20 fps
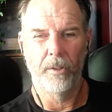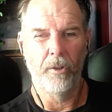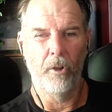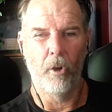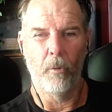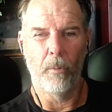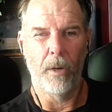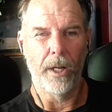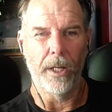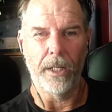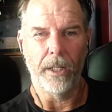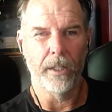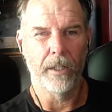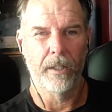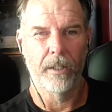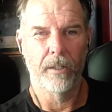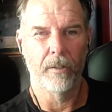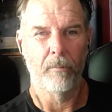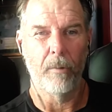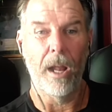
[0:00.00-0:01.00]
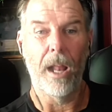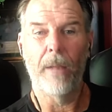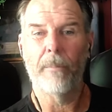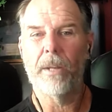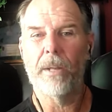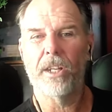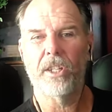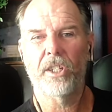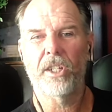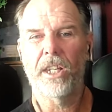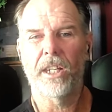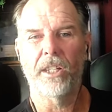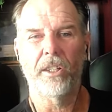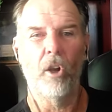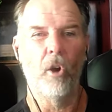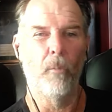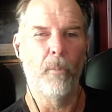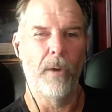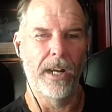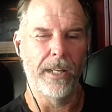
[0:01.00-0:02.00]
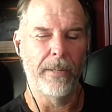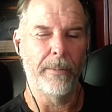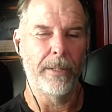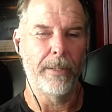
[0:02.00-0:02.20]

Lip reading: Nobody. Well, I'm not saying nobody.